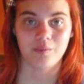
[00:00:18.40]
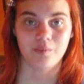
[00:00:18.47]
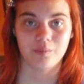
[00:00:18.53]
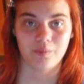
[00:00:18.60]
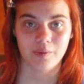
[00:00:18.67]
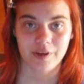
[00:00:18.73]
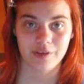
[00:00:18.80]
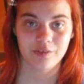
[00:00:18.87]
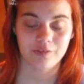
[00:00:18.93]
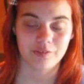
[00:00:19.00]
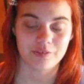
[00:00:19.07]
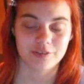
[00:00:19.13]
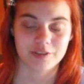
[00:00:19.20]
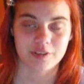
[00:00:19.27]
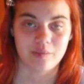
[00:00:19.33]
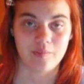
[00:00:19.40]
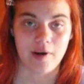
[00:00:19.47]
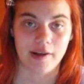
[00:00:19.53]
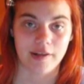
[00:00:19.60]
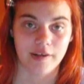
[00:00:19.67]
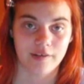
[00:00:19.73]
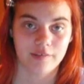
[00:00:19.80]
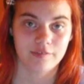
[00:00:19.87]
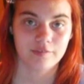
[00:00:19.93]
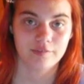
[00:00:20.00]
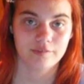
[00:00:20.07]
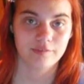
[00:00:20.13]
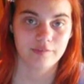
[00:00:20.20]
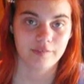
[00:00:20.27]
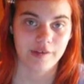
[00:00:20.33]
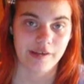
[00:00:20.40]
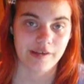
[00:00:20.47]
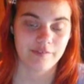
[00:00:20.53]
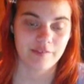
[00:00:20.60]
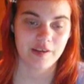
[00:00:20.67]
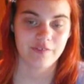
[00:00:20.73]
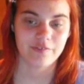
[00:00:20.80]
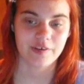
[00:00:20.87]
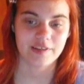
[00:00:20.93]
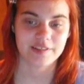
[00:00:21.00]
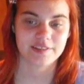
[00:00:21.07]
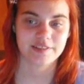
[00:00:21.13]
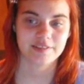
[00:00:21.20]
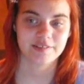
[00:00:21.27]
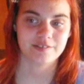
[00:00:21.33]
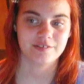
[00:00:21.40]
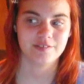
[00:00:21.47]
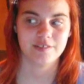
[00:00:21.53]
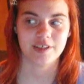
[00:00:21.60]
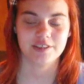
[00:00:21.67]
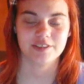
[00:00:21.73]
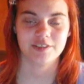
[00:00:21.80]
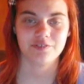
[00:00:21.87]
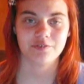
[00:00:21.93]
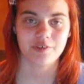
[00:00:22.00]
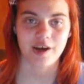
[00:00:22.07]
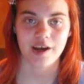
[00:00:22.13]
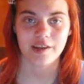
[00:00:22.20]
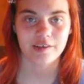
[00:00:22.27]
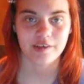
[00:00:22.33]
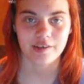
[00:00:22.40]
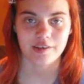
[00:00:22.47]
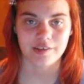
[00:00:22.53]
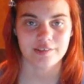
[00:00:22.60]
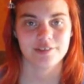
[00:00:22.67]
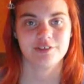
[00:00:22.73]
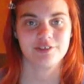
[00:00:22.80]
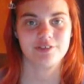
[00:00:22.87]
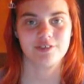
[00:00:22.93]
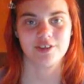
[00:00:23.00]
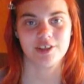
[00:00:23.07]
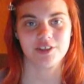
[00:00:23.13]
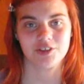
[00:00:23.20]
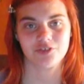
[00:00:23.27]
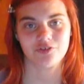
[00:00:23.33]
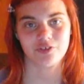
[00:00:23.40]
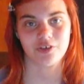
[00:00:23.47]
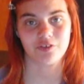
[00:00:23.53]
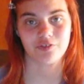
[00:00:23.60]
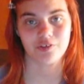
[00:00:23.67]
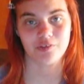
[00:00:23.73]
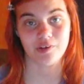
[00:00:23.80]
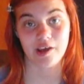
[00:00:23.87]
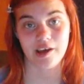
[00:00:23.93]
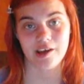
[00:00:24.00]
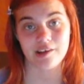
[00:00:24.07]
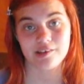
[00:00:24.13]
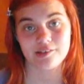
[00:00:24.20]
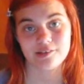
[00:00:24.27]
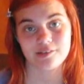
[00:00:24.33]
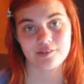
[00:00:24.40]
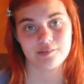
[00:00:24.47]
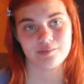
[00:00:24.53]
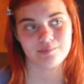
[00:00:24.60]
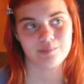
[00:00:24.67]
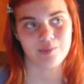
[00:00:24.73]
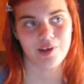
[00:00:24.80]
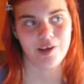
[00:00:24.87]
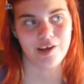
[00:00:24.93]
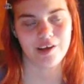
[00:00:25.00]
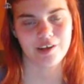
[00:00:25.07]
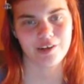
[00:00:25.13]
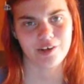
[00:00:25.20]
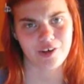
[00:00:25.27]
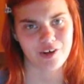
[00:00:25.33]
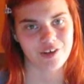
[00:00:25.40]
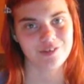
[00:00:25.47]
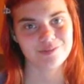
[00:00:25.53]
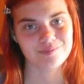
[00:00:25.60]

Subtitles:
When you lose somebody, even if it's just a friend and it's just for a few days, it can hurt.